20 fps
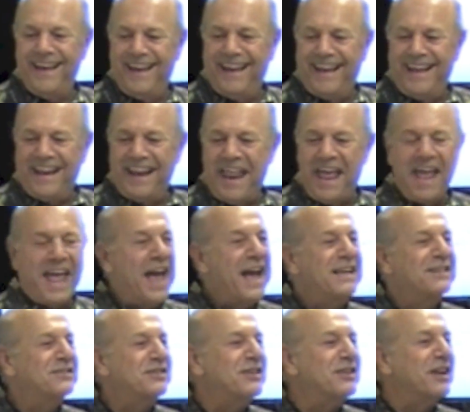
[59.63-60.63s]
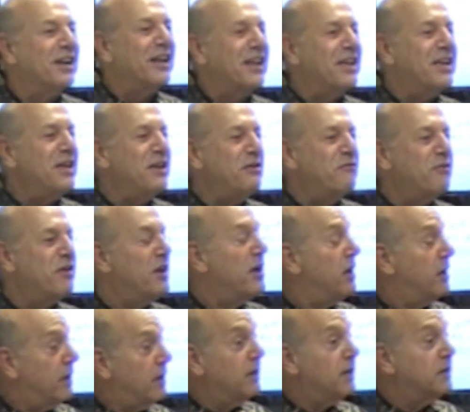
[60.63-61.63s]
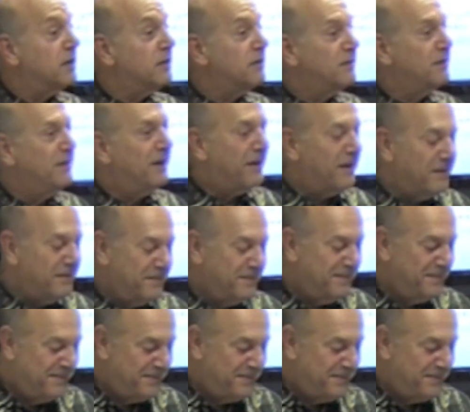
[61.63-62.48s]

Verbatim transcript: and they ask you to leave, then, you know,